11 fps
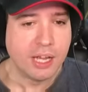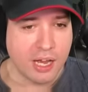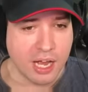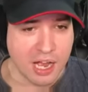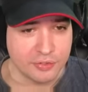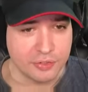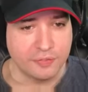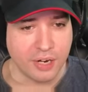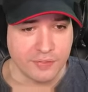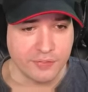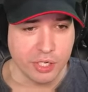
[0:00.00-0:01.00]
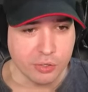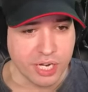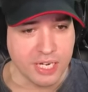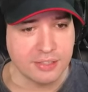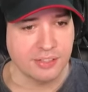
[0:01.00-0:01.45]
I have to find video
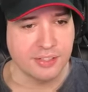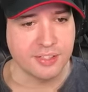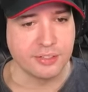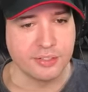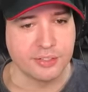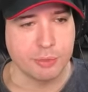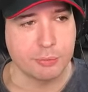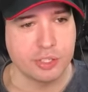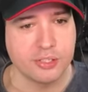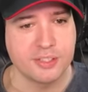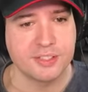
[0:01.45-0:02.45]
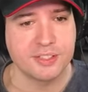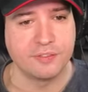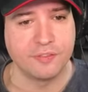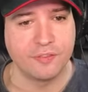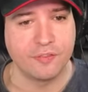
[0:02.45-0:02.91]
titles and descriptions
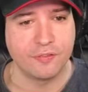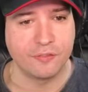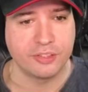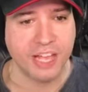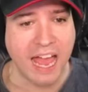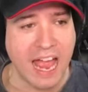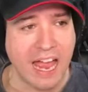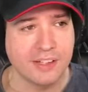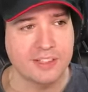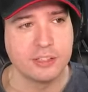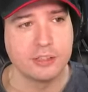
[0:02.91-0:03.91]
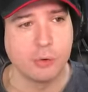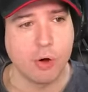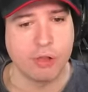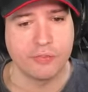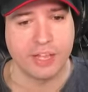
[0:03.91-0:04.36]
and tags and do
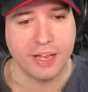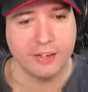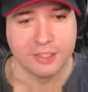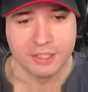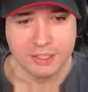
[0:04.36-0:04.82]
all of that.